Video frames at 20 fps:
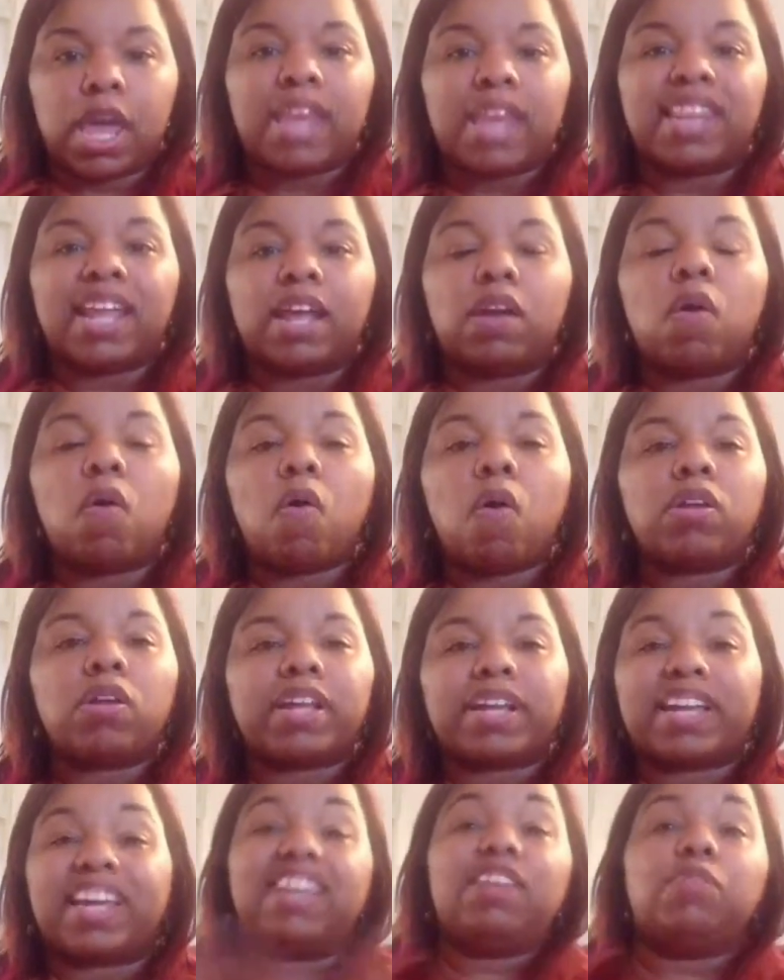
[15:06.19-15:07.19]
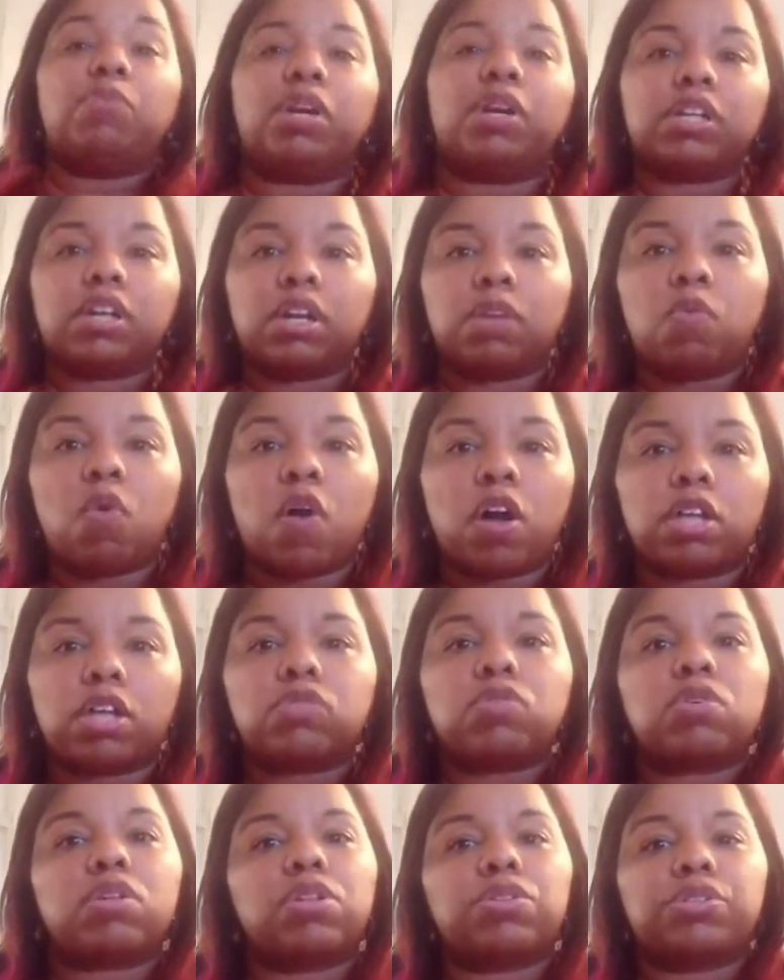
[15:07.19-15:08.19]
and they all, like, anyone can walk
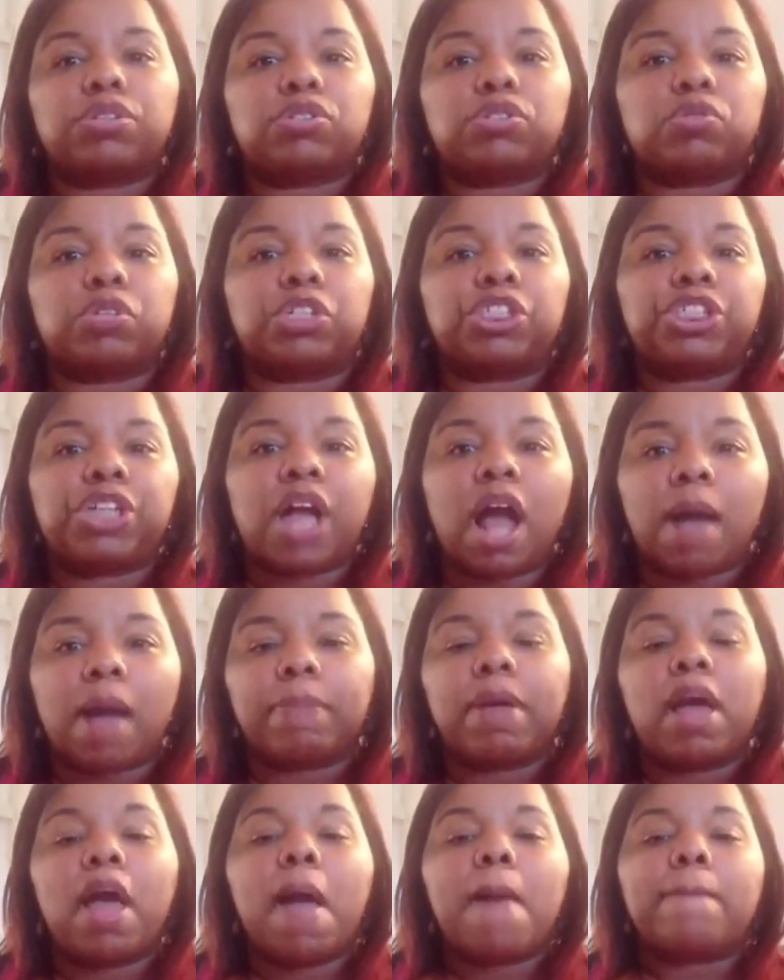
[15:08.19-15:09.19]
into a clothing store and shop,